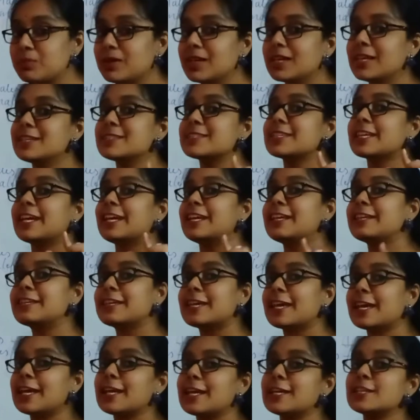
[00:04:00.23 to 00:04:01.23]
place in
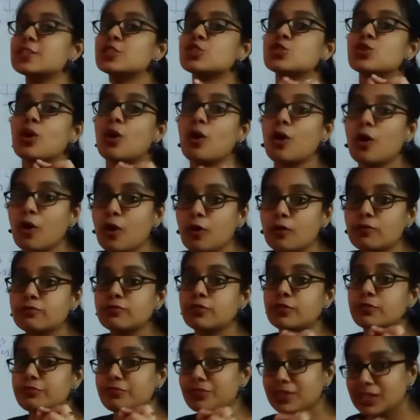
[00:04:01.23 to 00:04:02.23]
case
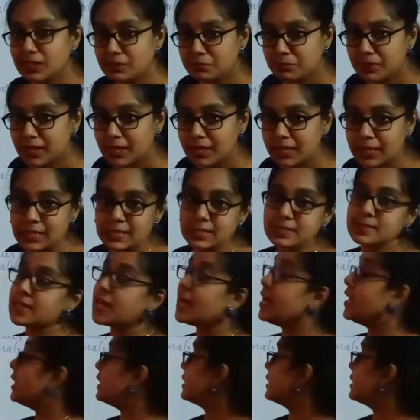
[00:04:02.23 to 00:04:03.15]
of females,